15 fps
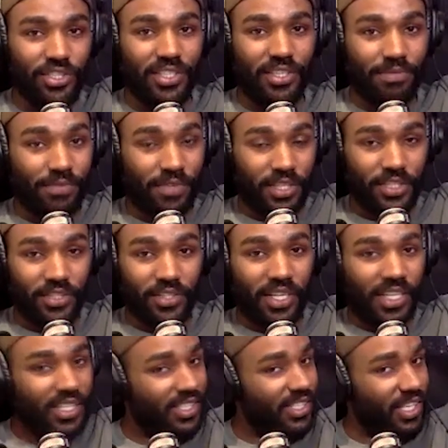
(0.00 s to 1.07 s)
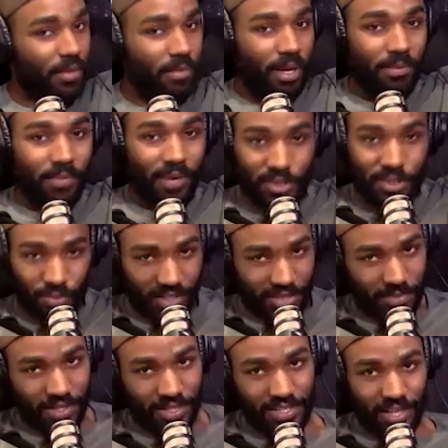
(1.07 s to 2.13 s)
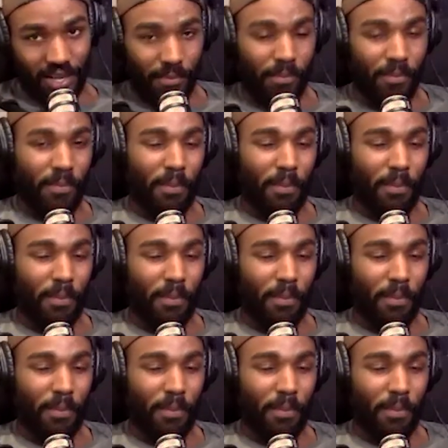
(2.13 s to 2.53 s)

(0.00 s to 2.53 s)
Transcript: or difference or anything to come up. I just wanted to be the same.